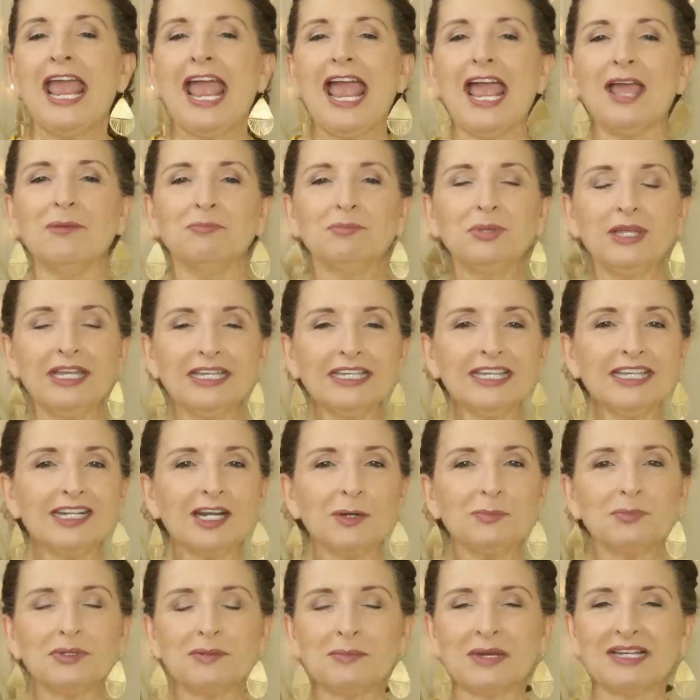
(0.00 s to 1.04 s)
and pick it
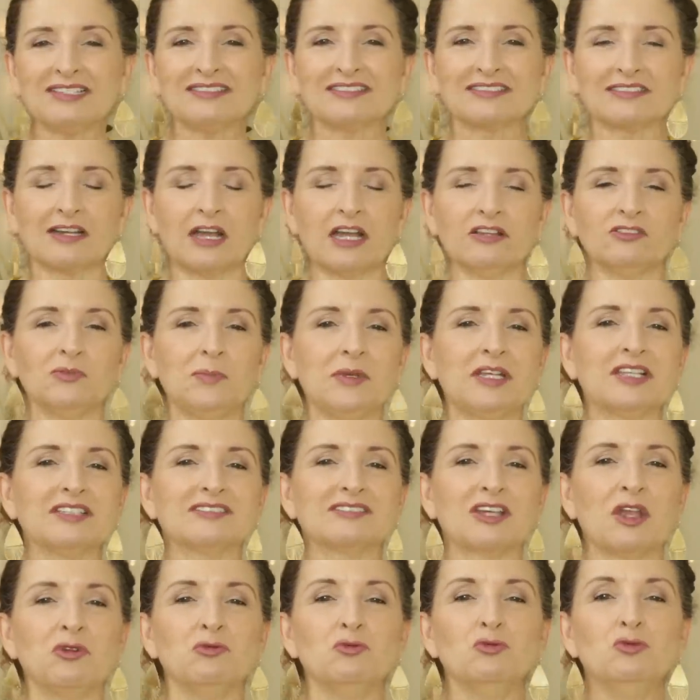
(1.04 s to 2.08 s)
up in my size
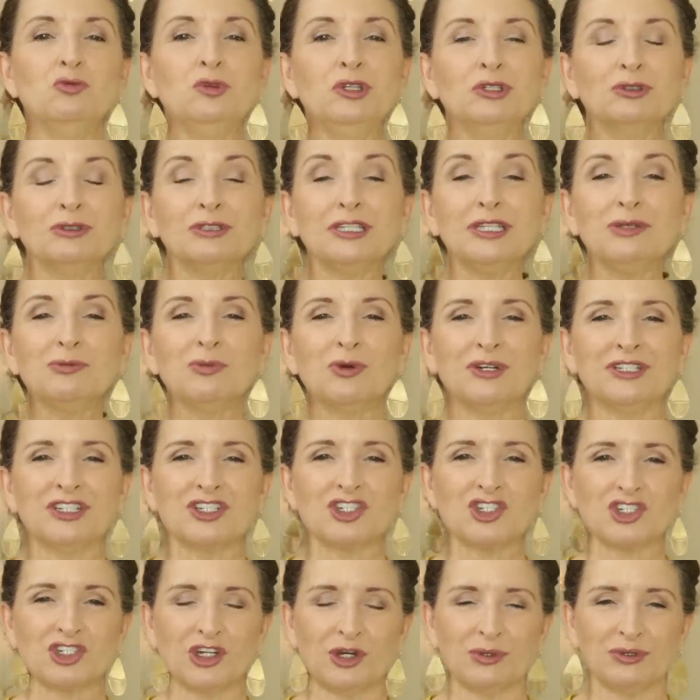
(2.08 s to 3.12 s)
because I really want to
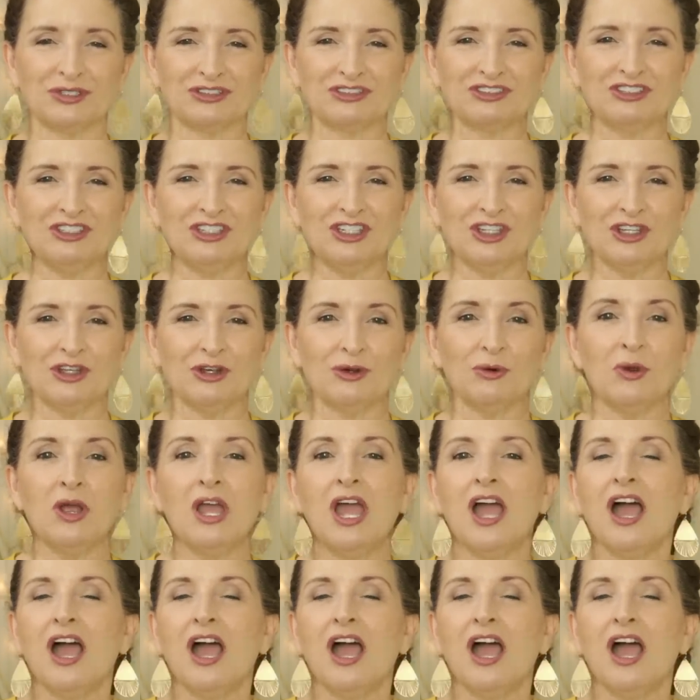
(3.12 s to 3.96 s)
show it to you.